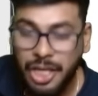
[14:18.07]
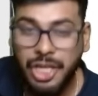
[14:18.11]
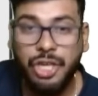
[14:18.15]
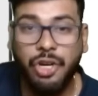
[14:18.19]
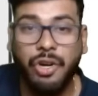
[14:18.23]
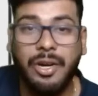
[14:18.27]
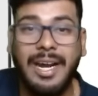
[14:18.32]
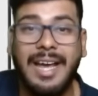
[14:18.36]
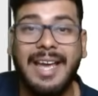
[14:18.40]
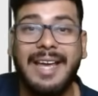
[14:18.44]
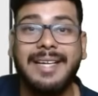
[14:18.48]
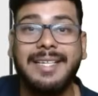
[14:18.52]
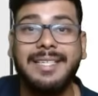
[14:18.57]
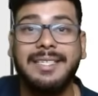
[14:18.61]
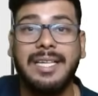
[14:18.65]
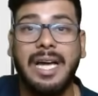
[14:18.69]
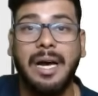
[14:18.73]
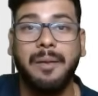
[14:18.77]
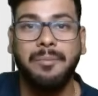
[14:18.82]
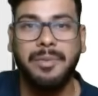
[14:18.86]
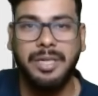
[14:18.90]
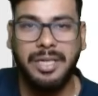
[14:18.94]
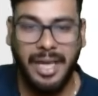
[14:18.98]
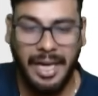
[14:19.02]
your
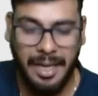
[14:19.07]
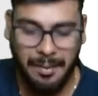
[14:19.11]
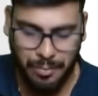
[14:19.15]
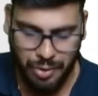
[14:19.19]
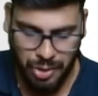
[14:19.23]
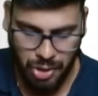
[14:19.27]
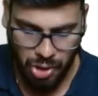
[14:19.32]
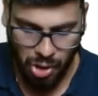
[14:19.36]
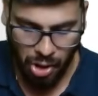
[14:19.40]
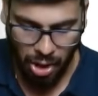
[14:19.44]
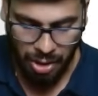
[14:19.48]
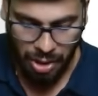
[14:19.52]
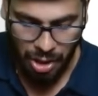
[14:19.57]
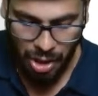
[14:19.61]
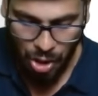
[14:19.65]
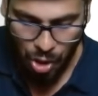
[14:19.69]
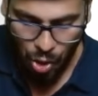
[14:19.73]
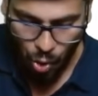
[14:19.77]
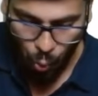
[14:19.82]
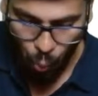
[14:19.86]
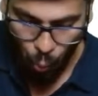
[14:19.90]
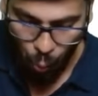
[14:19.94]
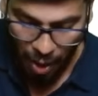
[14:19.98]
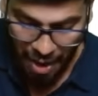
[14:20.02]
exam time slot.
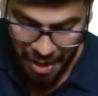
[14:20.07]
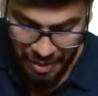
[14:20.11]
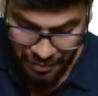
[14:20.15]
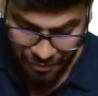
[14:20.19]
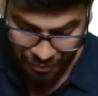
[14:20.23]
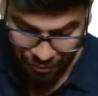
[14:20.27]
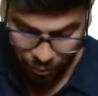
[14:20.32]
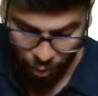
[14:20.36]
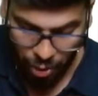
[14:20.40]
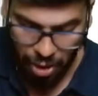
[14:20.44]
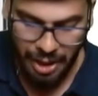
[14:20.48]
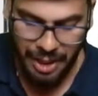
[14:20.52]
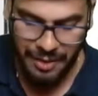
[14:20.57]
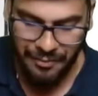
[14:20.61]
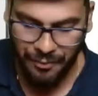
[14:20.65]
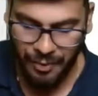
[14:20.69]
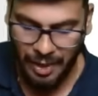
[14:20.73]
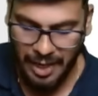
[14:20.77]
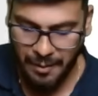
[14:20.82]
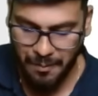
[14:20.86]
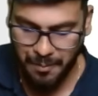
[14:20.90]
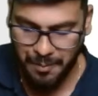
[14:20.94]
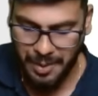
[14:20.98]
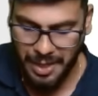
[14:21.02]

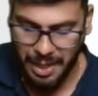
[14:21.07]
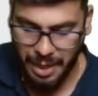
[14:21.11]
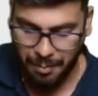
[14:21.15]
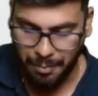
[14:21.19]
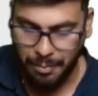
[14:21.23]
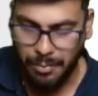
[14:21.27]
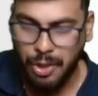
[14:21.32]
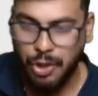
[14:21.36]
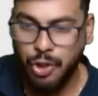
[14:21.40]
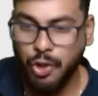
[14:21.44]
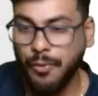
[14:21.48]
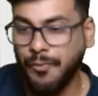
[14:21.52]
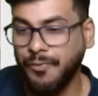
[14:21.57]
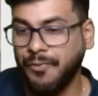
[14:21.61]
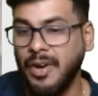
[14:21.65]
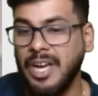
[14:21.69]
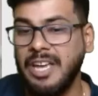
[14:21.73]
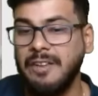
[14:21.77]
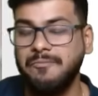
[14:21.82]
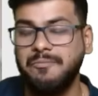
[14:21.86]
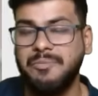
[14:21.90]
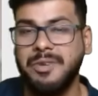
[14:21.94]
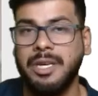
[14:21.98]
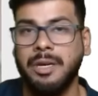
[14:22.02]
1:45 p.m. to
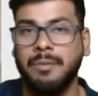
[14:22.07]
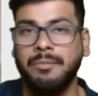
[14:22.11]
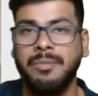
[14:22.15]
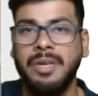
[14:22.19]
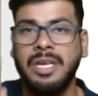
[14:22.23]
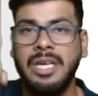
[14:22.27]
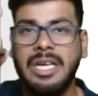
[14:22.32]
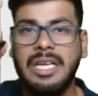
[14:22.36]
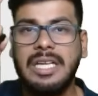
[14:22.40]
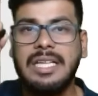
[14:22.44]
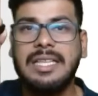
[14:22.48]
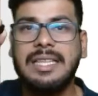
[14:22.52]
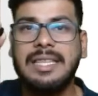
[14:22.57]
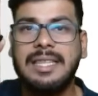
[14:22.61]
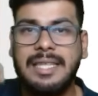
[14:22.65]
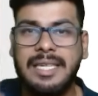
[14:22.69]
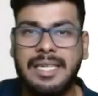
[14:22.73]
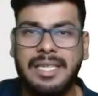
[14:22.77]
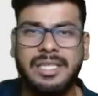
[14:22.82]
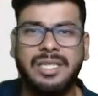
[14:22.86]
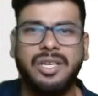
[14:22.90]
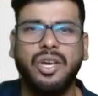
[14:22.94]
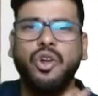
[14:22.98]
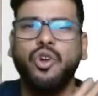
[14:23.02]
5 p.m.
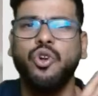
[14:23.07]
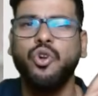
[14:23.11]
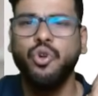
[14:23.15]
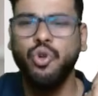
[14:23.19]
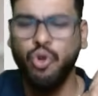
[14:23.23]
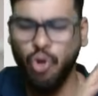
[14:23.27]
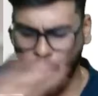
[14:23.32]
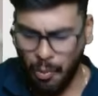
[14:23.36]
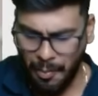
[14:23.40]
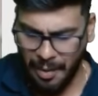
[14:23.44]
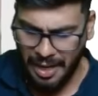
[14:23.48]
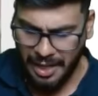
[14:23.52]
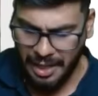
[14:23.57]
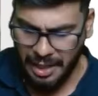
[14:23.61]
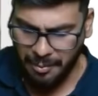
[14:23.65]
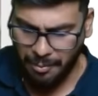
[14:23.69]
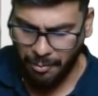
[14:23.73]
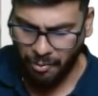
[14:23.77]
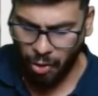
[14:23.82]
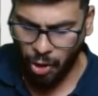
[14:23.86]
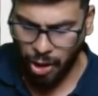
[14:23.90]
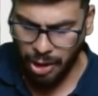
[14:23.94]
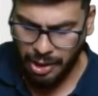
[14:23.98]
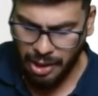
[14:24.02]
This, no matter
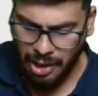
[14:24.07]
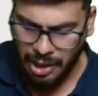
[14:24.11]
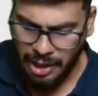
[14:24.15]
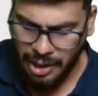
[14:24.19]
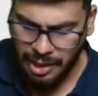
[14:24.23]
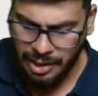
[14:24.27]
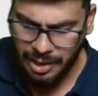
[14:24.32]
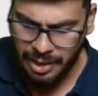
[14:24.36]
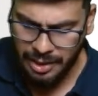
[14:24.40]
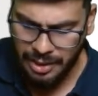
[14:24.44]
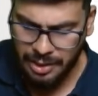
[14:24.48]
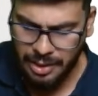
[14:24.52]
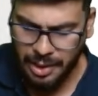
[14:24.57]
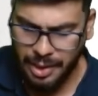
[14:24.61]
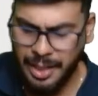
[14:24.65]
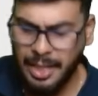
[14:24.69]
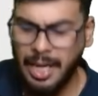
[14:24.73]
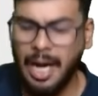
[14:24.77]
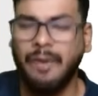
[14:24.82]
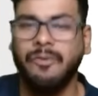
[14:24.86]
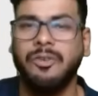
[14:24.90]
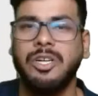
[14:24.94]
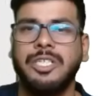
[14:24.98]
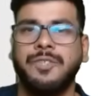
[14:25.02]
what, in this 3
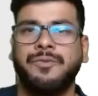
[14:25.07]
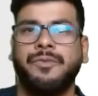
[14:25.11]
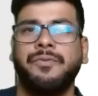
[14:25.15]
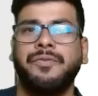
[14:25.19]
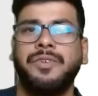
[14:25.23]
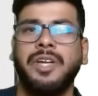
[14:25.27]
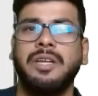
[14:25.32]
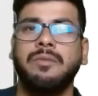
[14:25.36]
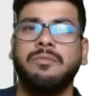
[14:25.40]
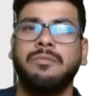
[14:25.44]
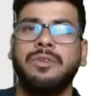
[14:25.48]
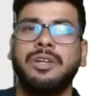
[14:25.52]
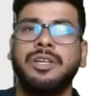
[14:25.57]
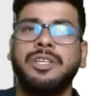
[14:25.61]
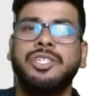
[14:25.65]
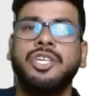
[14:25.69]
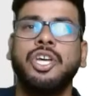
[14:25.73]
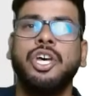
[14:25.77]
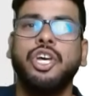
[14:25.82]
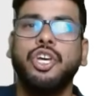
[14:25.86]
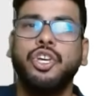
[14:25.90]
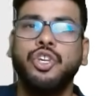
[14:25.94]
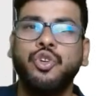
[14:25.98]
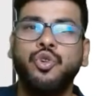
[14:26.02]
hours 15 minutes,
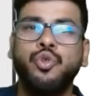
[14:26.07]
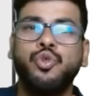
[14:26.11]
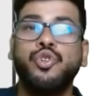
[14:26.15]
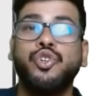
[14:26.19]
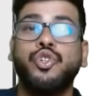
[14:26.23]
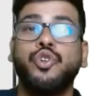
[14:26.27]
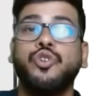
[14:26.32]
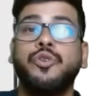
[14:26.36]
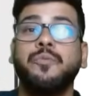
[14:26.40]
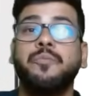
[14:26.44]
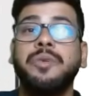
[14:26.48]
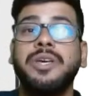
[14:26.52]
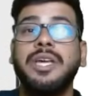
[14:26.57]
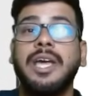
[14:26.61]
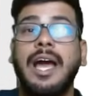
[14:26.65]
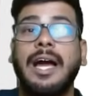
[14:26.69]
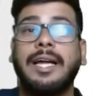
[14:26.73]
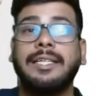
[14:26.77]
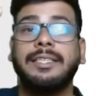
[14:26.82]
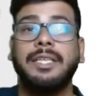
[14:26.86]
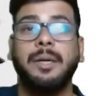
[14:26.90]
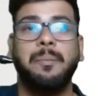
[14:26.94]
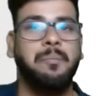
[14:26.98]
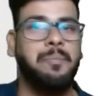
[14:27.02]
you should be
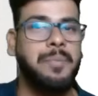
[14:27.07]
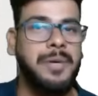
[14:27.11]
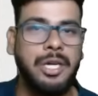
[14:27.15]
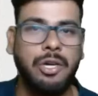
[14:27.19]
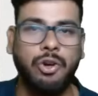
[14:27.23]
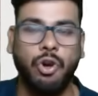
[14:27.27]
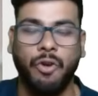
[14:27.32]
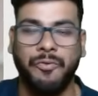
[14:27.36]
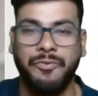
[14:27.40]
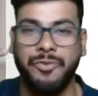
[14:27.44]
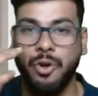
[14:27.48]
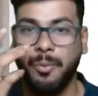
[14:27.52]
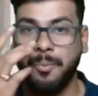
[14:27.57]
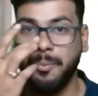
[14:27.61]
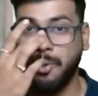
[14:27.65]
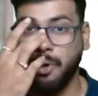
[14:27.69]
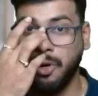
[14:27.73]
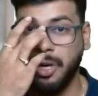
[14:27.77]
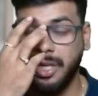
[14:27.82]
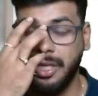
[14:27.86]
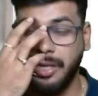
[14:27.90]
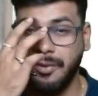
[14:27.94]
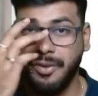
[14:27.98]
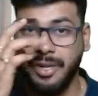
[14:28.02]
at the peak of your
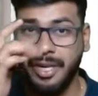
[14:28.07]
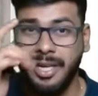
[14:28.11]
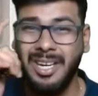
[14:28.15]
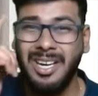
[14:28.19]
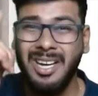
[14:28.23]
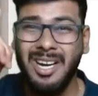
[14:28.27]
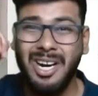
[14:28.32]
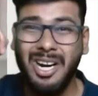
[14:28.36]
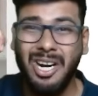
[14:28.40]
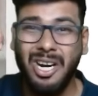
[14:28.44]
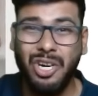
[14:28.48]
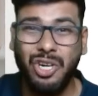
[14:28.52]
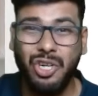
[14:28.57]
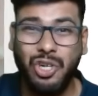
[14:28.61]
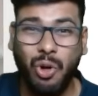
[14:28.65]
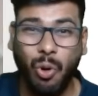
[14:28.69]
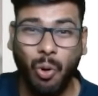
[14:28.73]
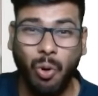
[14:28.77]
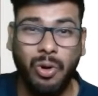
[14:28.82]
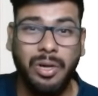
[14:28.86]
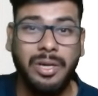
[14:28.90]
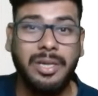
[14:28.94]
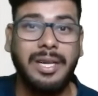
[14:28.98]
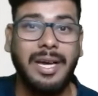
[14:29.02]
productivity.
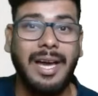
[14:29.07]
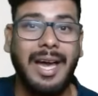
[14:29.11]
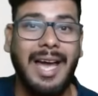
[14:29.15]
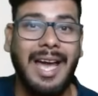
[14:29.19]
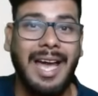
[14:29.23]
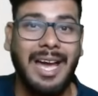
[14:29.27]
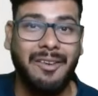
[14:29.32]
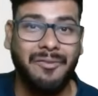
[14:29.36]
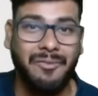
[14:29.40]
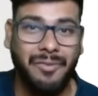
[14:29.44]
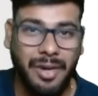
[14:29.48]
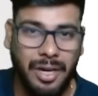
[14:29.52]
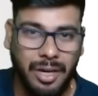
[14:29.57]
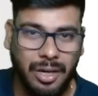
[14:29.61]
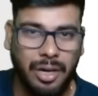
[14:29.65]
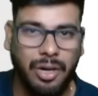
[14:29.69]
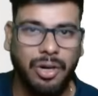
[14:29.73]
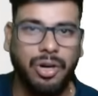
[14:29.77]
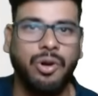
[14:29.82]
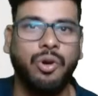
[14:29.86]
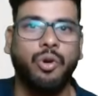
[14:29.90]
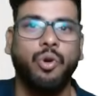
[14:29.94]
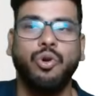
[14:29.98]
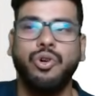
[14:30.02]
Don't ever
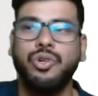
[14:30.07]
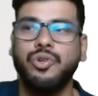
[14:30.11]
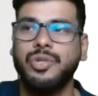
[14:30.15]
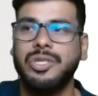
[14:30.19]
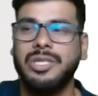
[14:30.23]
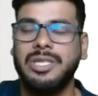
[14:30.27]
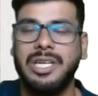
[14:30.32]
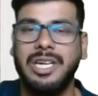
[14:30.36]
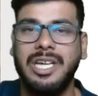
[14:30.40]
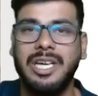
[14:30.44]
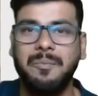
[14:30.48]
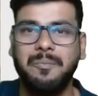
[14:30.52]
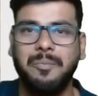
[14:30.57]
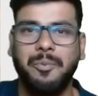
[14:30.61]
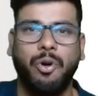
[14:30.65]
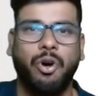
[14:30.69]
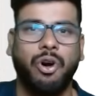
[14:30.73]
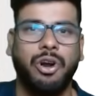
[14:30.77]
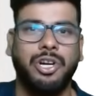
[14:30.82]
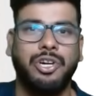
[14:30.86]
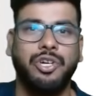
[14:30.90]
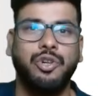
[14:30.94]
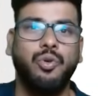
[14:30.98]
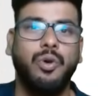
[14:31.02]
go to sleep
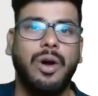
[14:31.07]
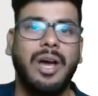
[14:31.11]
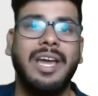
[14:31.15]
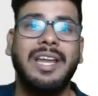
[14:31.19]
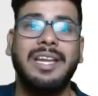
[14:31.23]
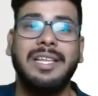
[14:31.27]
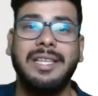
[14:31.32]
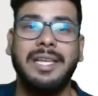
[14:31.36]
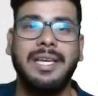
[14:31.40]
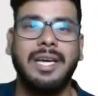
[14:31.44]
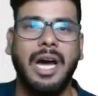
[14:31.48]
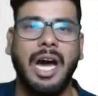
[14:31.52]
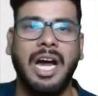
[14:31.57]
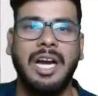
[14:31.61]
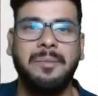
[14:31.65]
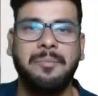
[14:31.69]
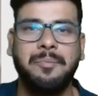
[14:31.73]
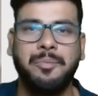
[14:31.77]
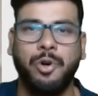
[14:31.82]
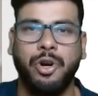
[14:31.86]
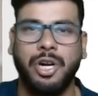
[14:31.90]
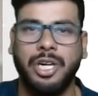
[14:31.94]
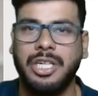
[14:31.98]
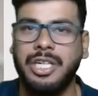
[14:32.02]
or do anything
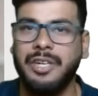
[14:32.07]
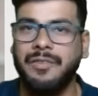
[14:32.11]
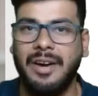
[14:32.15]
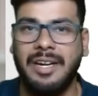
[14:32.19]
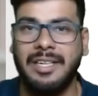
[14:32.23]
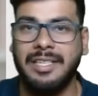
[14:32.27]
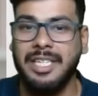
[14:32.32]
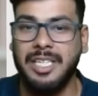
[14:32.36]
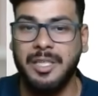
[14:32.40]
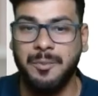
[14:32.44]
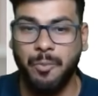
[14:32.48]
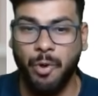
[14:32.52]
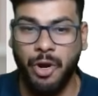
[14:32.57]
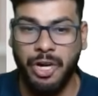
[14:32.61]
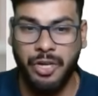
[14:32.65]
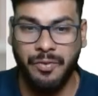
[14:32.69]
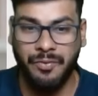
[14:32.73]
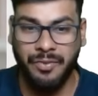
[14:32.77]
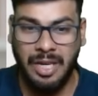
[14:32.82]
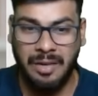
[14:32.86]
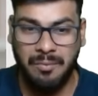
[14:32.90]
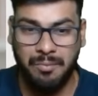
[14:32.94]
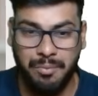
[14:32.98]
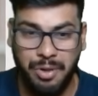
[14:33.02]
unproductive at this point of
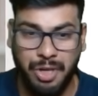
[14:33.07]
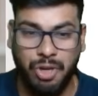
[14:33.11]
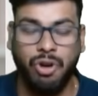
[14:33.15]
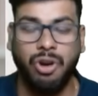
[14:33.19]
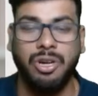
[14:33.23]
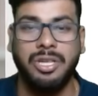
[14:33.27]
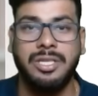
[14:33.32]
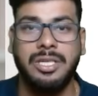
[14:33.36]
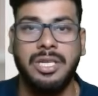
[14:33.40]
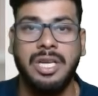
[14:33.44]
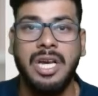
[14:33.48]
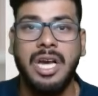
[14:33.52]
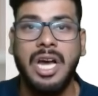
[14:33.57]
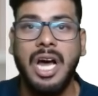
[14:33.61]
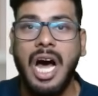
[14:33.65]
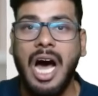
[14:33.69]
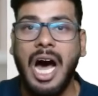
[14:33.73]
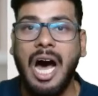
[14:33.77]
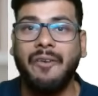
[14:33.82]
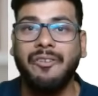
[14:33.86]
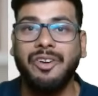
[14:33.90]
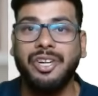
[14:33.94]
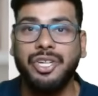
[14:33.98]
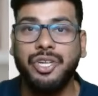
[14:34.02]
time, because
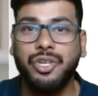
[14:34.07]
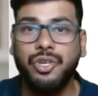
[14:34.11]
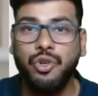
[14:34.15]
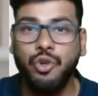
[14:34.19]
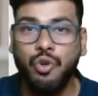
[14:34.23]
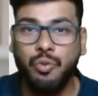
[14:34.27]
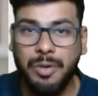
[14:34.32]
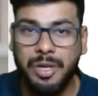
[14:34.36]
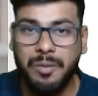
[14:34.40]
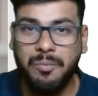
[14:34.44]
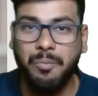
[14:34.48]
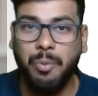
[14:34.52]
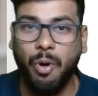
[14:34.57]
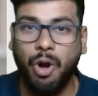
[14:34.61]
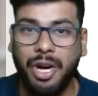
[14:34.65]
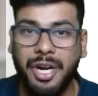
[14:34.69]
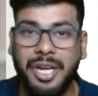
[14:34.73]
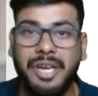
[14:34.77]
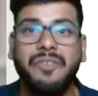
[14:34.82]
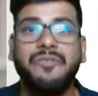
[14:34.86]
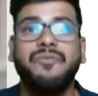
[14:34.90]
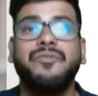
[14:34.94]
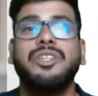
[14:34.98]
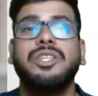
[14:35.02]
our human
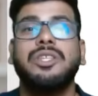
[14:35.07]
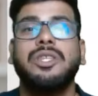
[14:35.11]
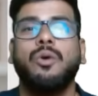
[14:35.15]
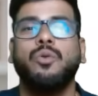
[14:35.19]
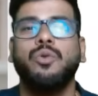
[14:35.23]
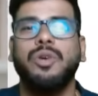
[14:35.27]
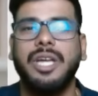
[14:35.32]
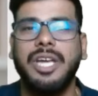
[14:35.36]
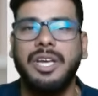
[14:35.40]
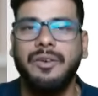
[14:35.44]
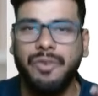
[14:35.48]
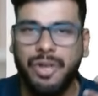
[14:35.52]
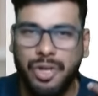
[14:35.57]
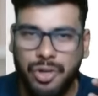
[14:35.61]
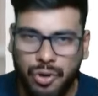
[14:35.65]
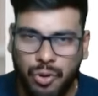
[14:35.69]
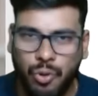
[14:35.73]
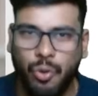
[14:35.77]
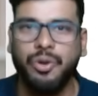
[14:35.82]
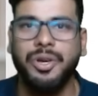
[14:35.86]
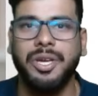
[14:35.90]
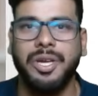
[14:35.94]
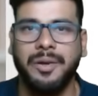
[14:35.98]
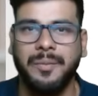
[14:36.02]
body, without even
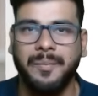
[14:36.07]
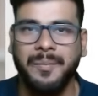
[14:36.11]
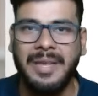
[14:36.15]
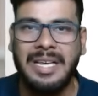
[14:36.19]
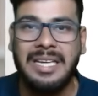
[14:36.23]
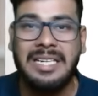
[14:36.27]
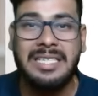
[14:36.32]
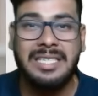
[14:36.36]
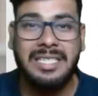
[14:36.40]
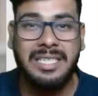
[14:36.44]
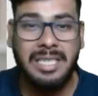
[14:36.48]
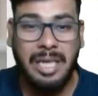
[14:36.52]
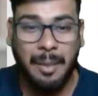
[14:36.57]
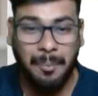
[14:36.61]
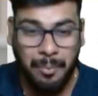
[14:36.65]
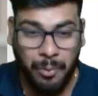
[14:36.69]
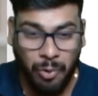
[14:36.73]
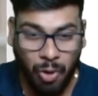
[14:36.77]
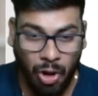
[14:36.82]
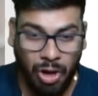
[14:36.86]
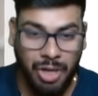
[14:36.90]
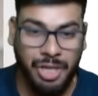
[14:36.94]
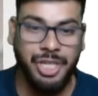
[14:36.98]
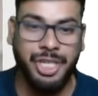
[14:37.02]
knowing,
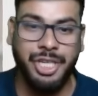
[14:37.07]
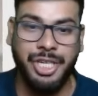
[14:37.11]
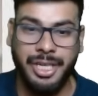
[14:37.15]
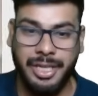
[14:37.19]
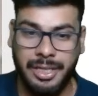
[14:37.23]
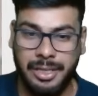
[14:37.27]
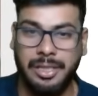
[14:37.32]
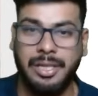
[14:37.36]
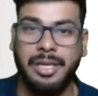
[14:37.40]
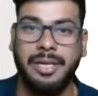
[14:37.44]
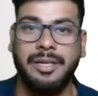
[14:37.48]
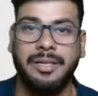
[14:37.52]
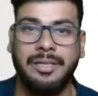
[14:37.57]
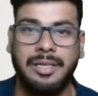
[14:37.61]
subconsciously,